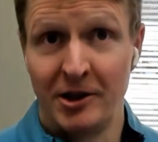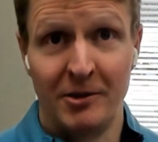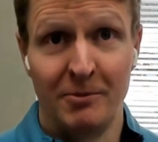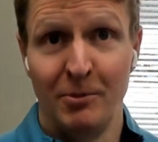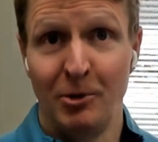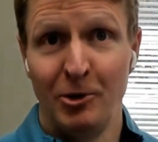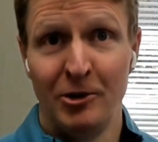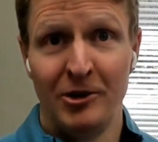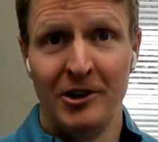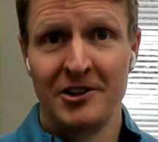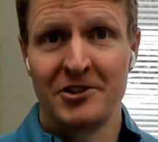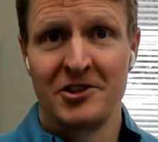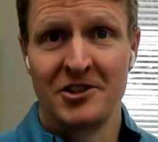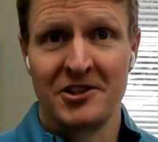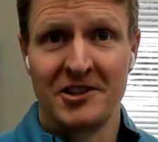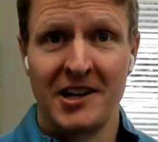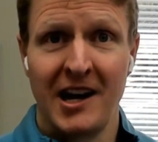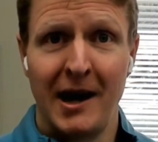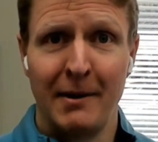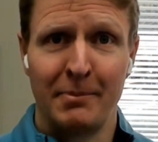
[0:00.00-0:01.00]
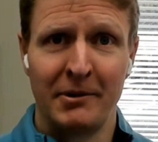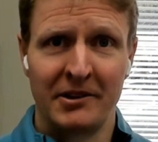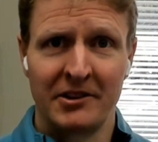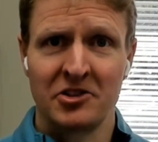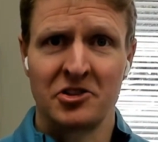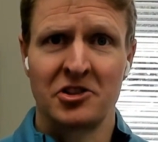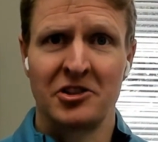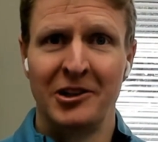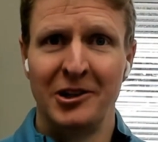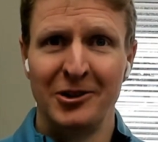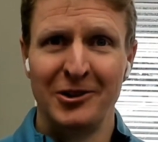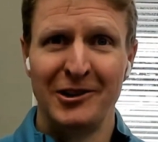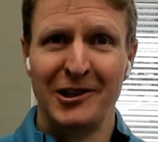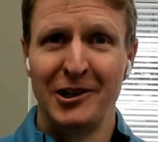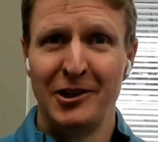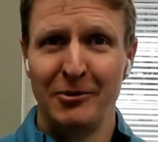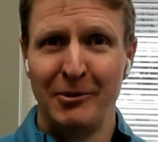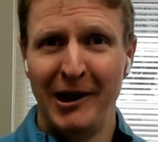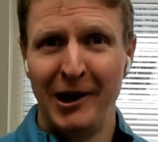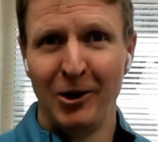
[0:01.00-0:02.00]
Good. Boy, that's a topic that's near and
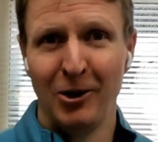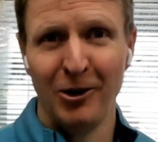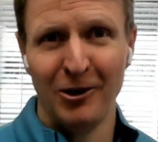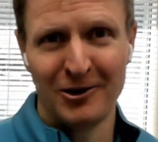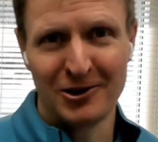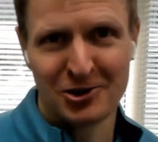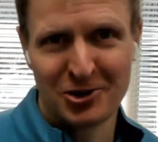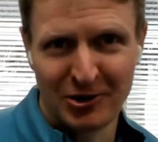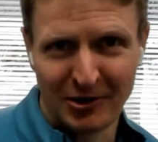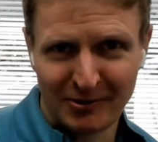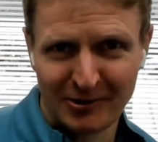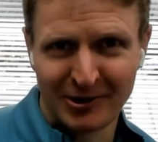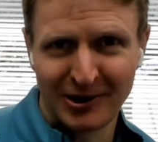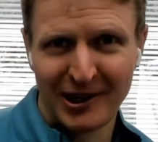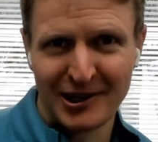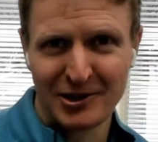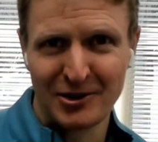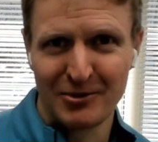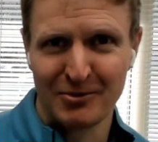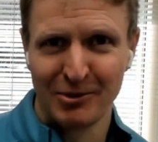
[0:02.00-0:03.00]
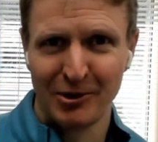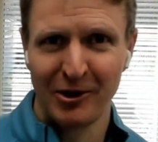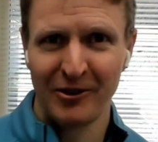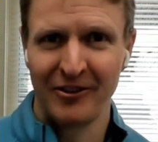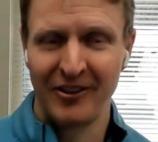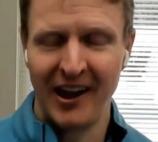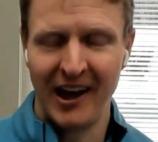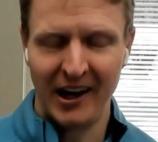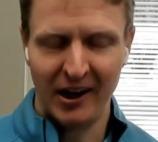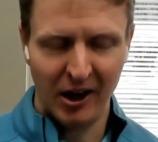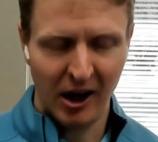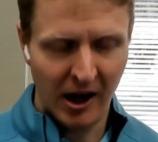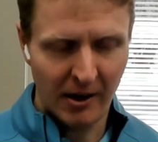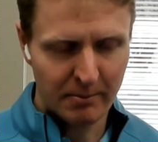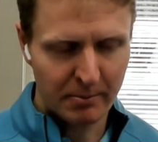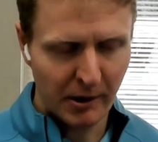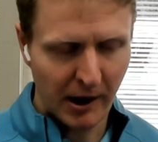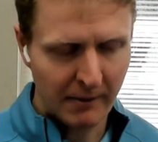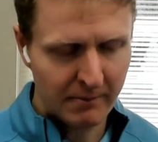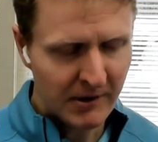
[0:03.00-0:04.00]
dear to my heart. So I'm glad you brought that
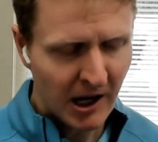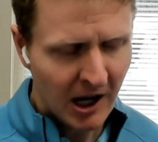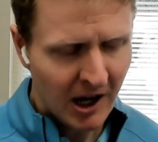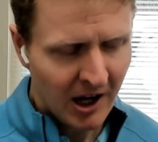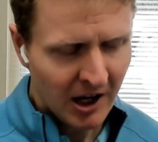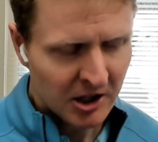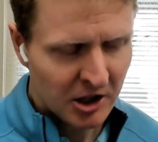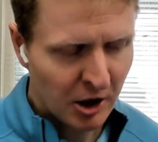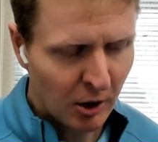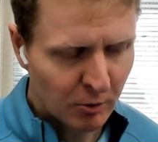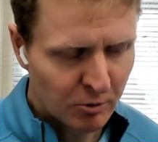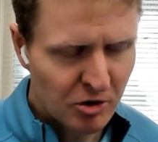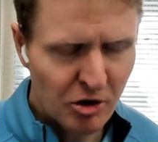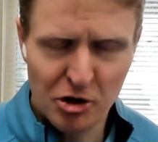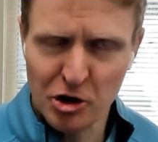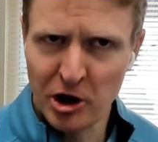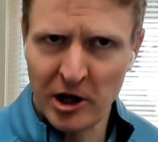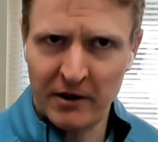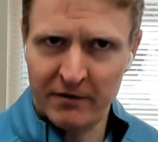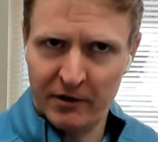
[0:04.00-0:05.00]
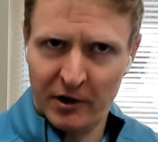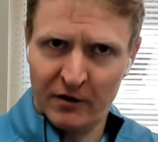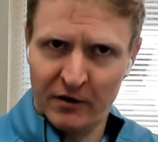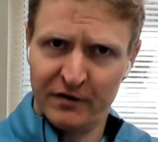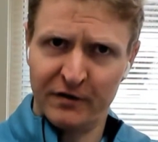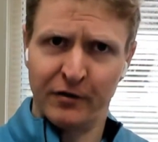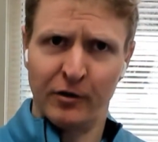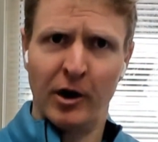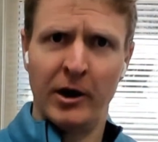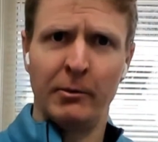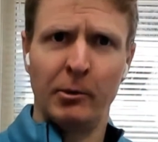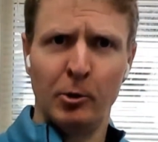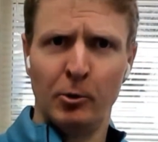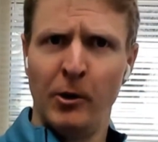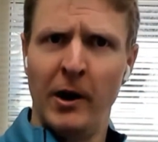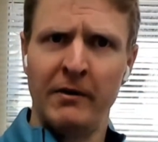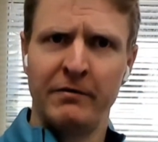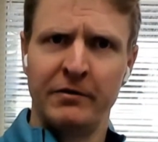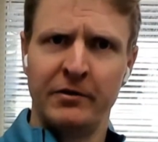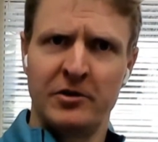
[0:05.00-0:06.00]
up. Just to give you a frame of
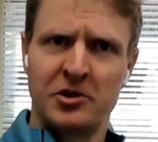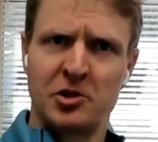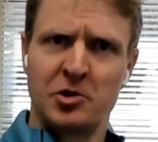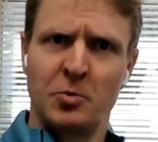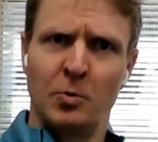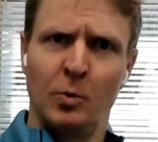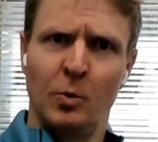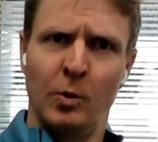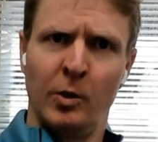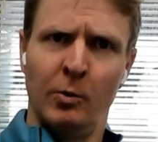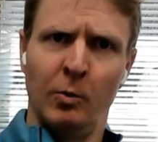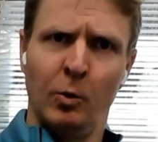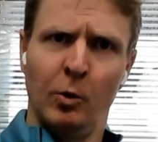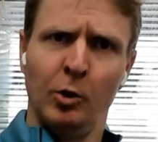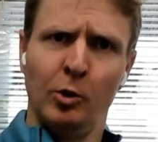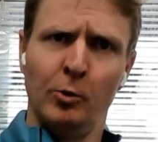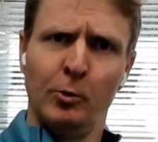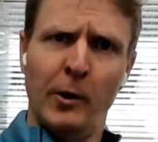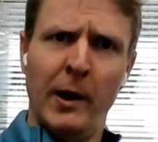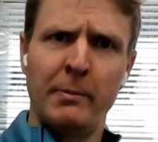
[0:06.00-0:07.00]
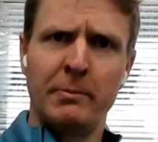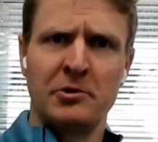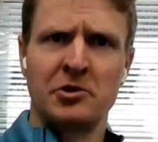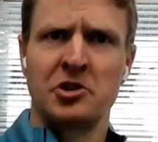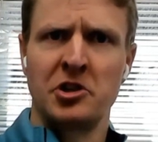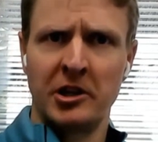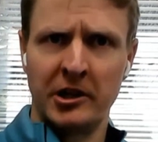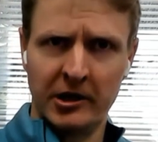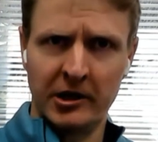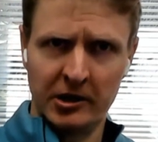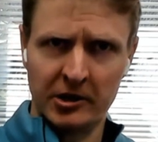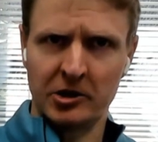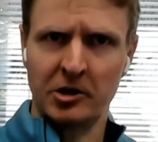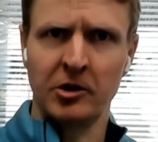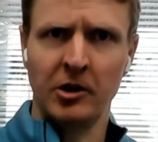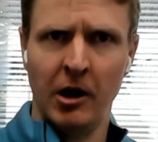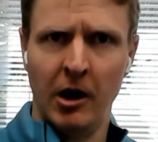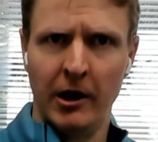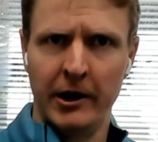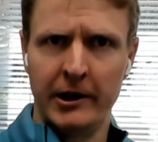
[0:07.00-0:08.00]
reference, when we're representing a
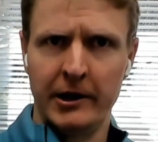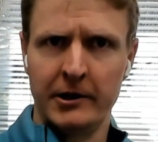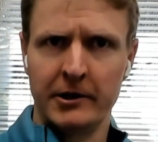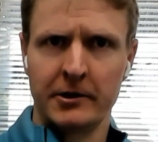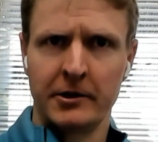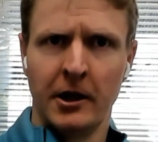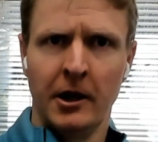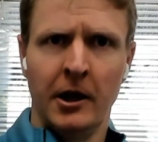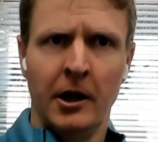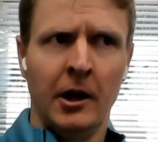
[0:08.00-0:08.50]
client